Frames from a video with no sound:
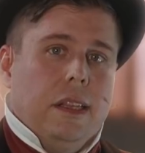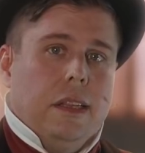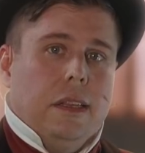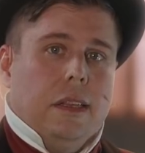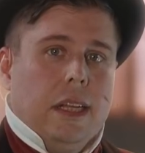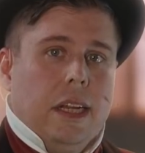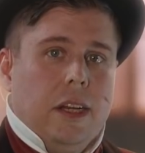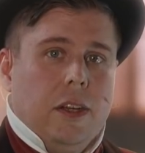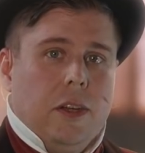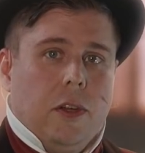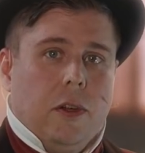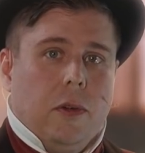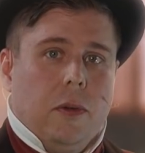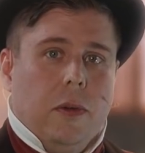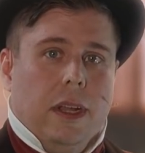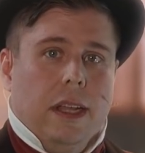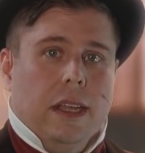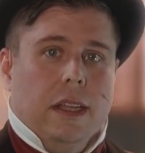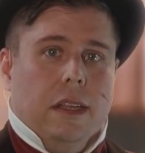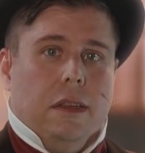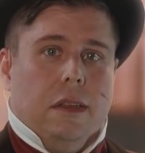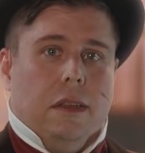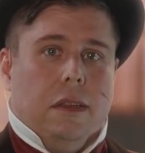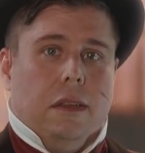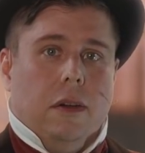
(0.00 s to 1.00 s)
century
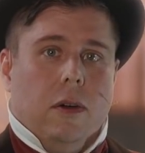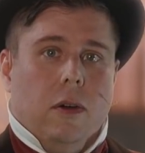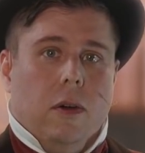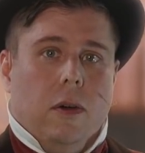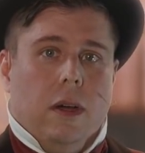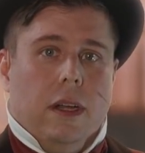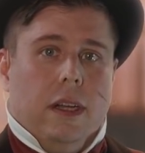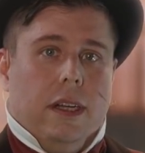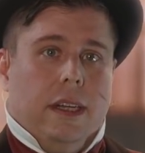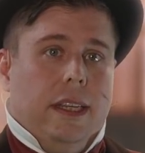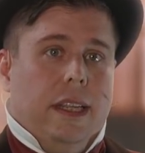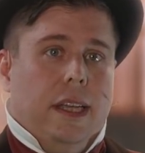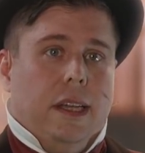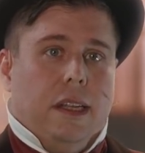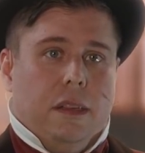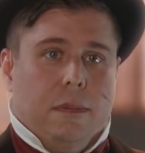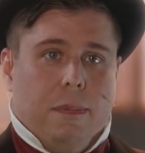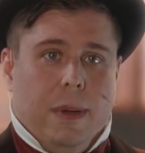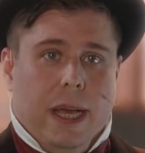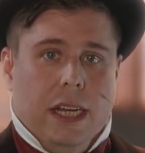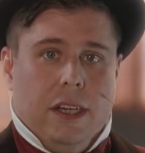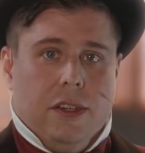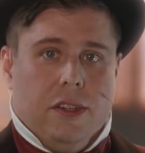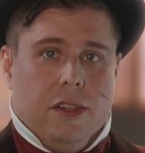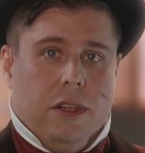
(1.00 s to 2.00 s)
saw the
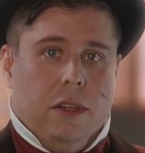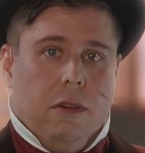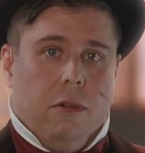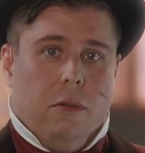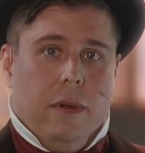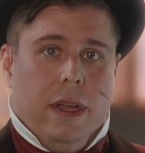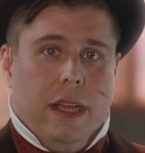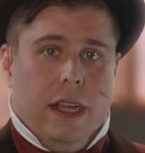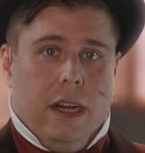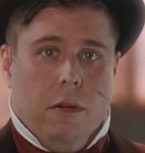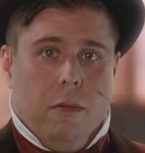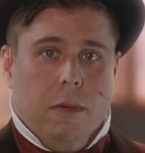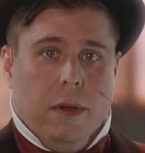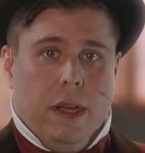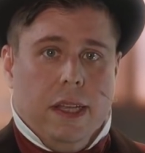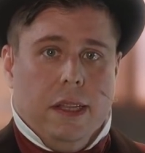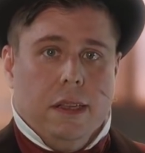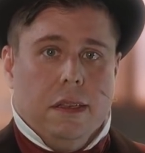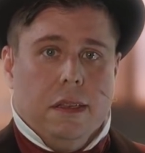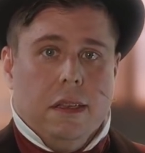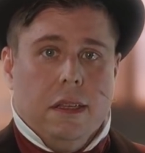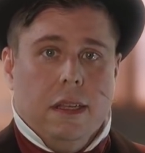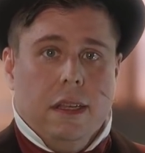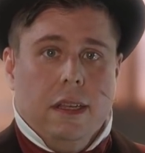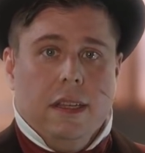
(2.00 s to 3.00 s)
expansion of
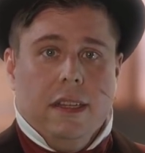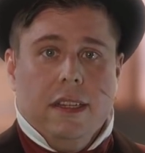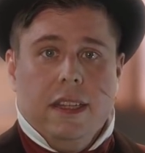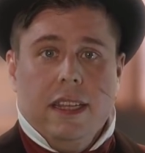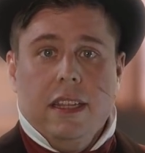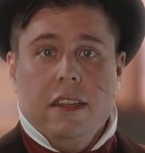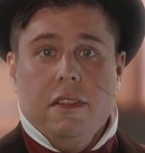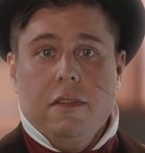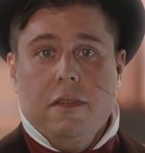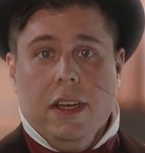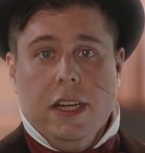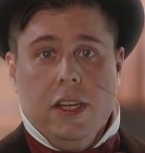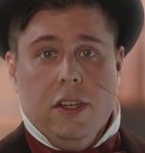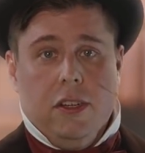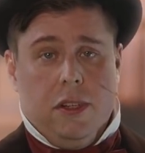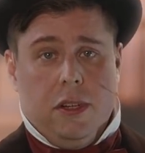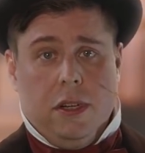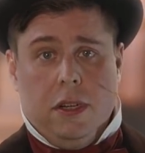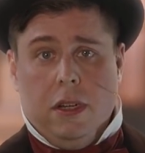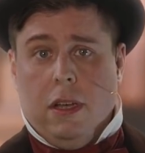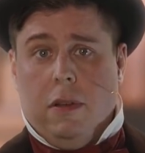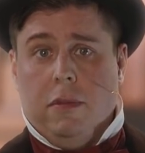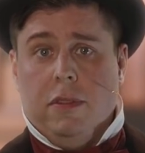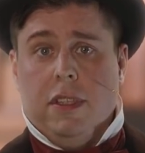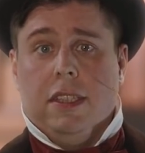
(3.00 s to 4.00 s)
railways, the invention
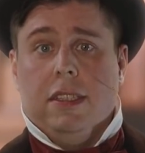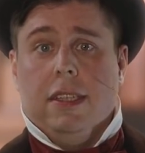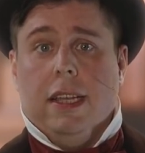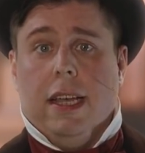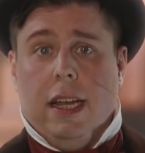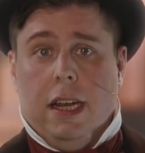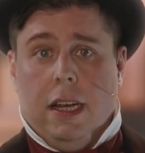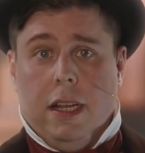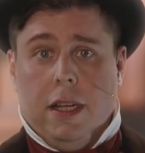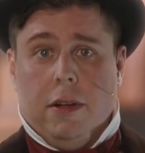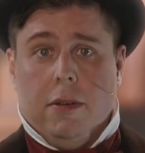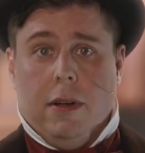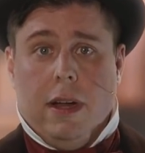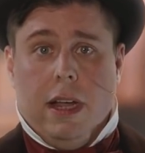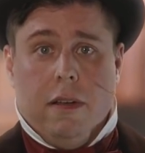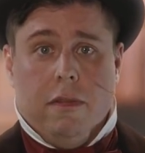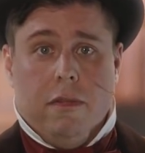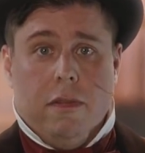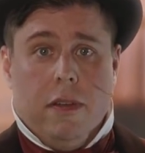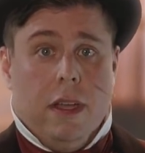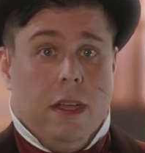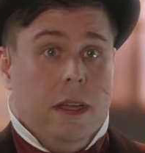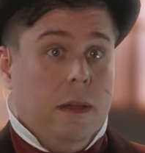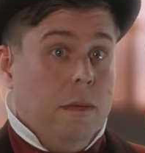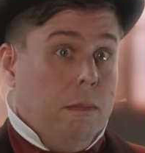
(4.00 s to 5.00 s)
of the telegraph,
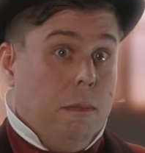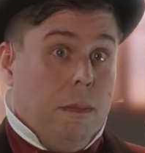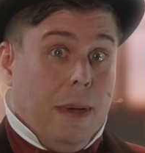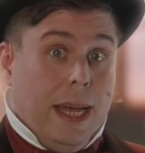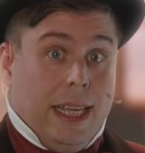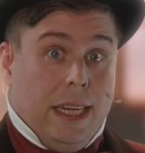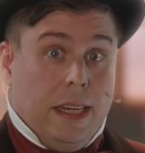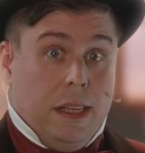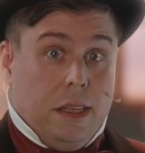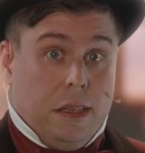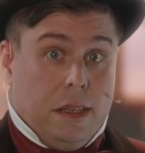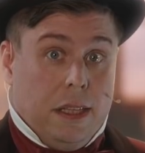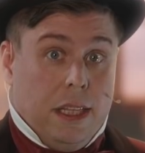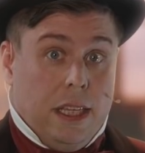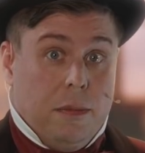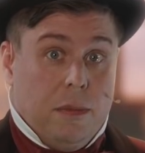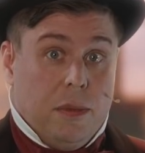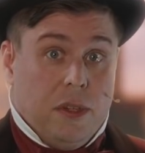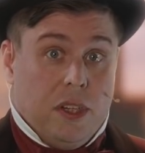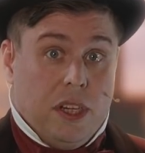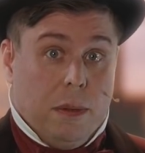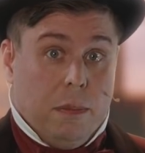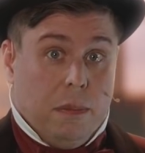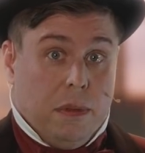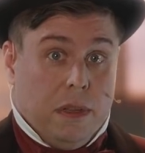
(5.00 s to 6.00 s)
mighty
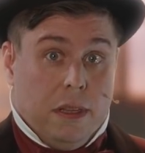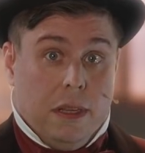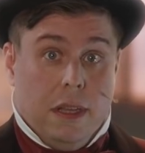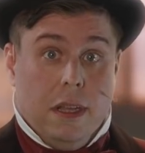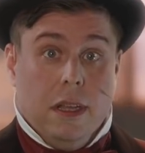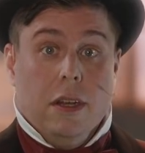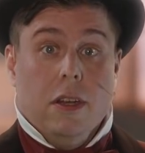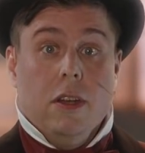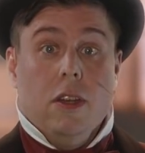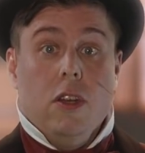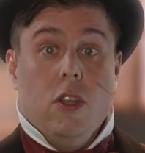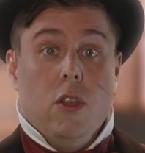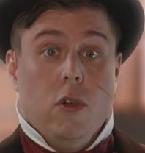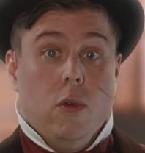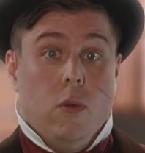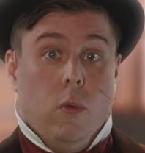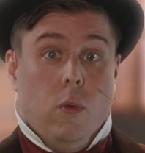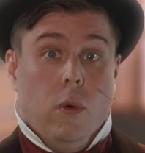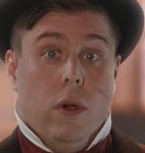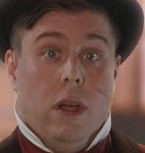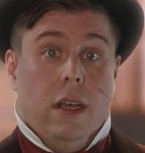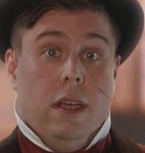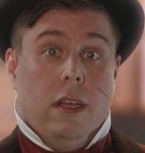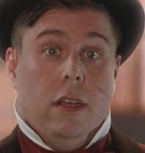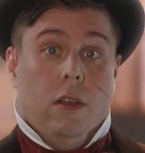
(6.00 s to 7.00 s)
steamships, new
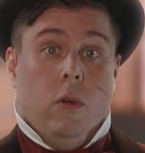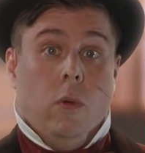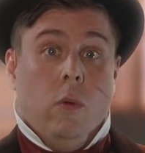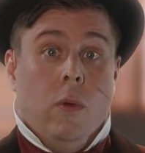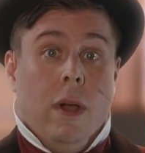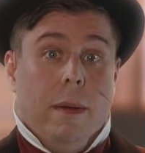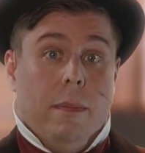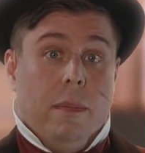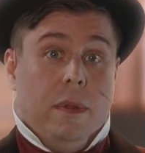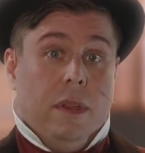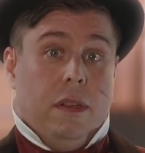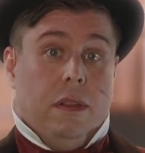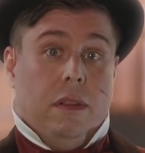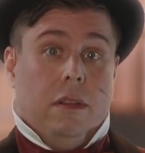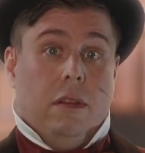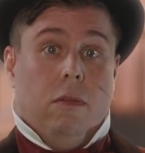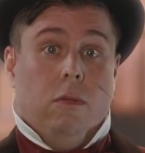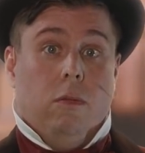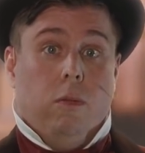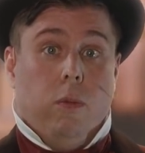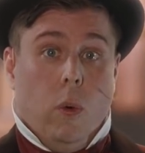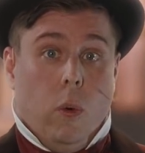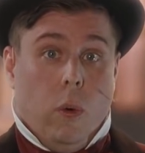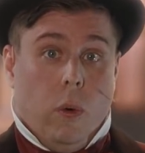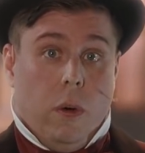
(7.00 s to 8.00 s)
weapons
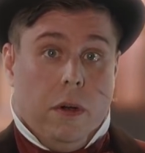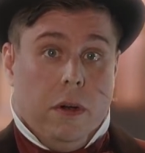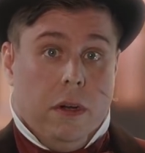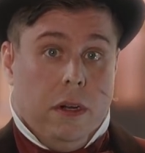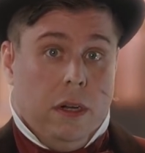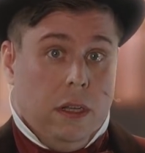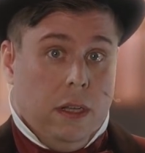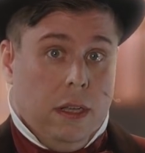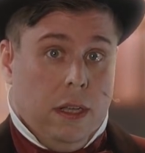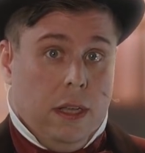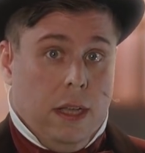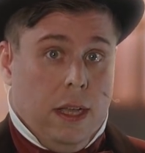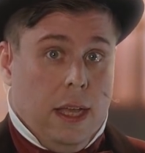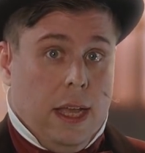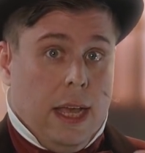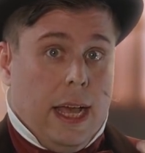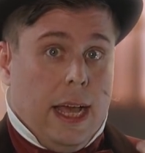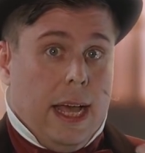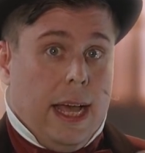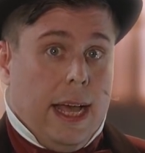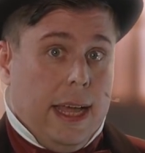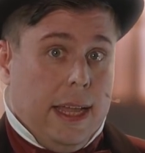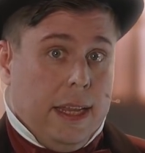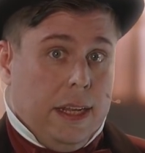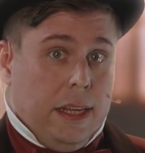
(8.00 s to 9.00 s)
of war,
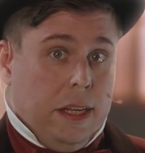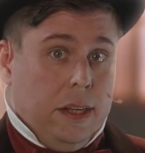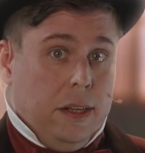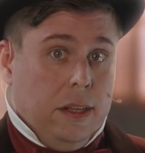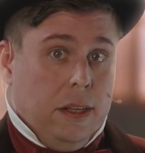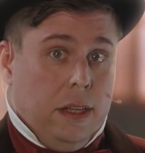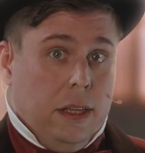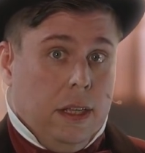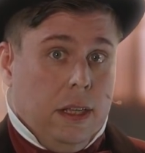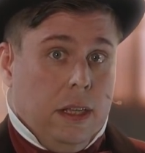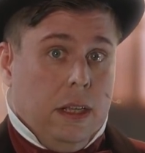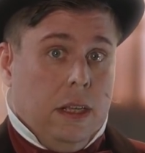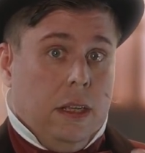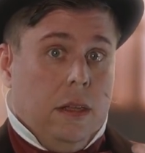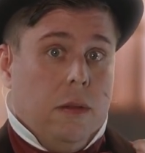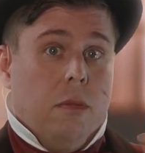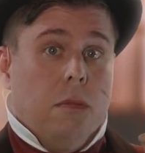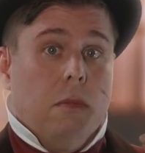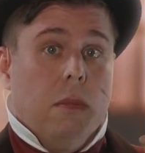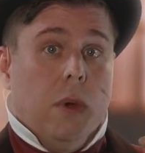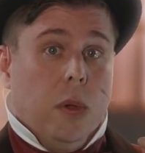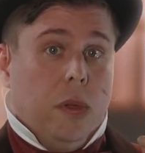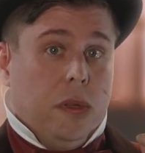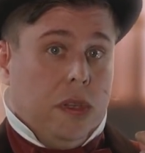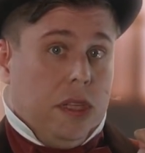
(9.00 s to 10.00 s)
and
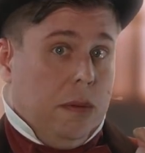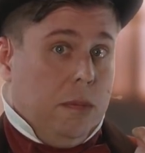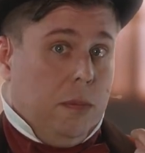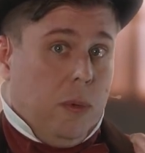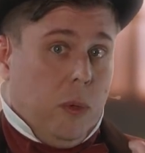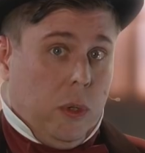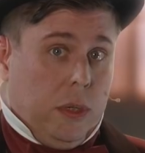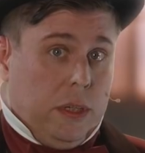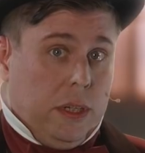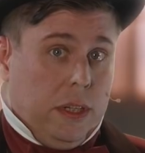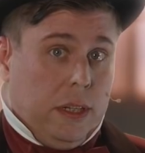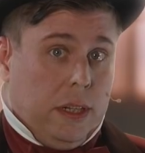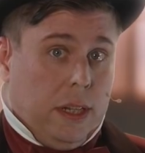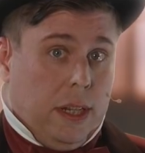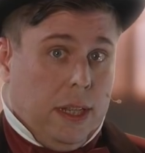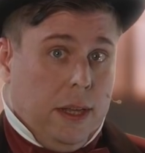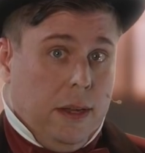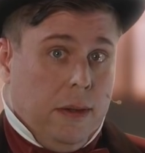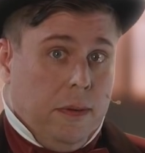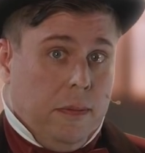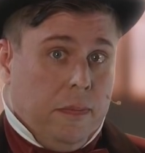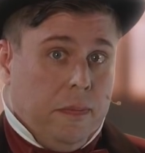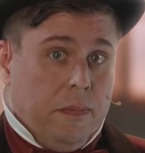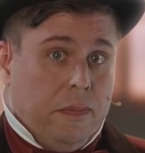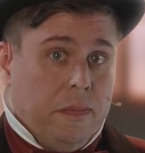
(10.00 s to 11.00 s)
most importantly,
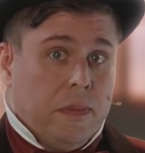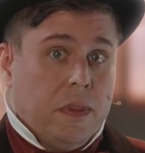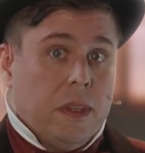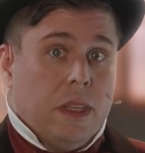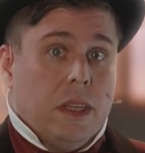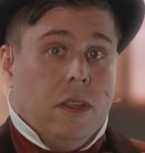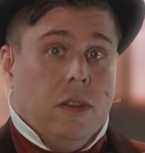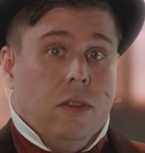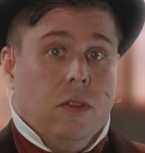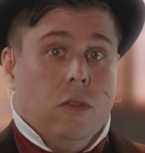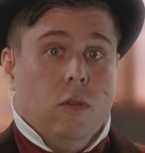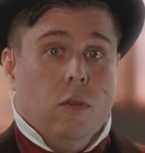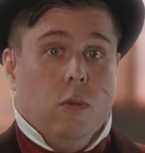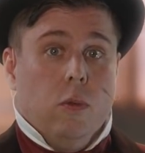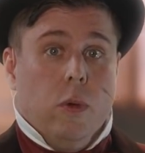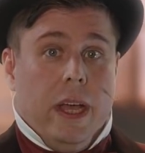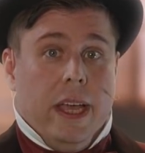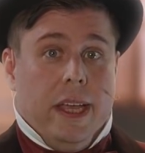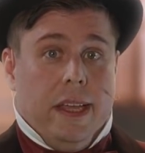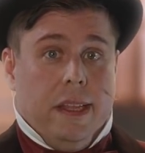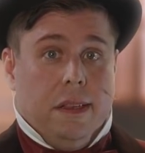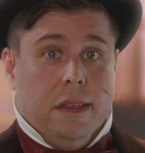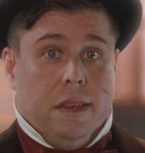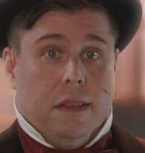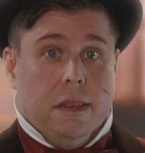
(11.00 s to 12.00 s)
new
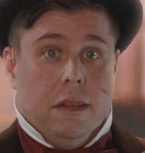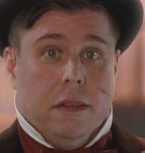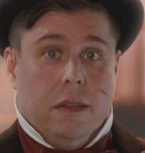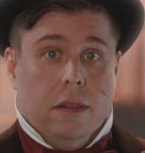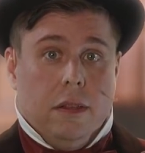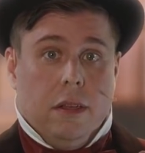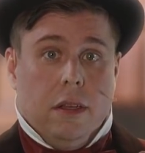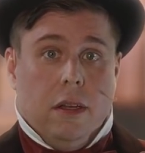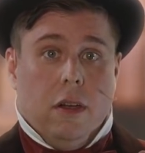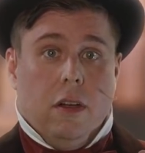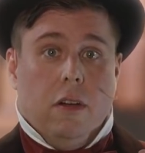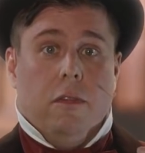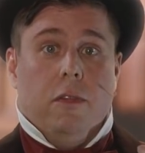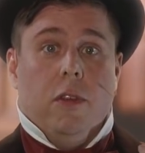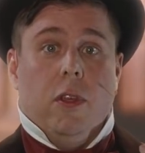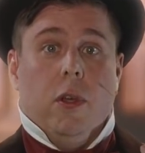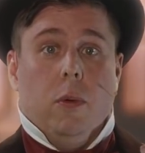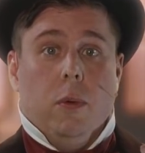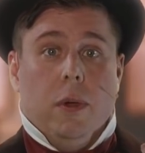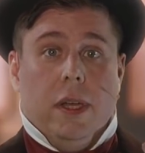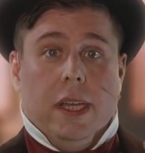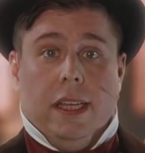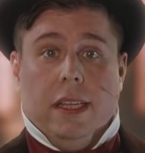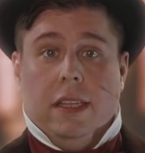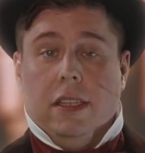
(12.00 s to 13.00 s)
ways of
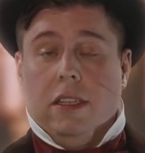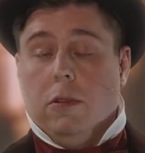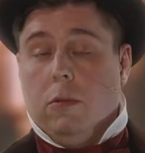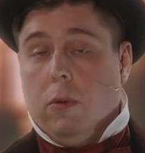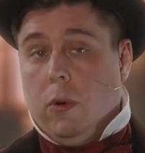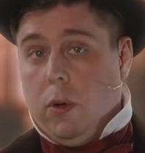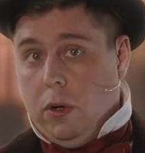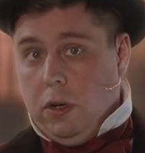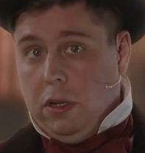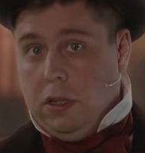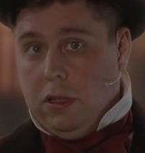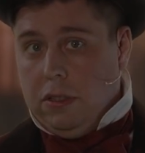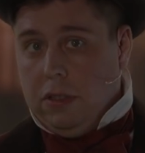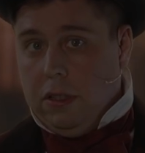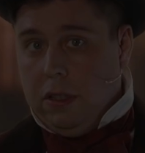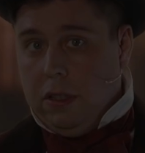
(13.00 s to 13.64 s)
viewing the world.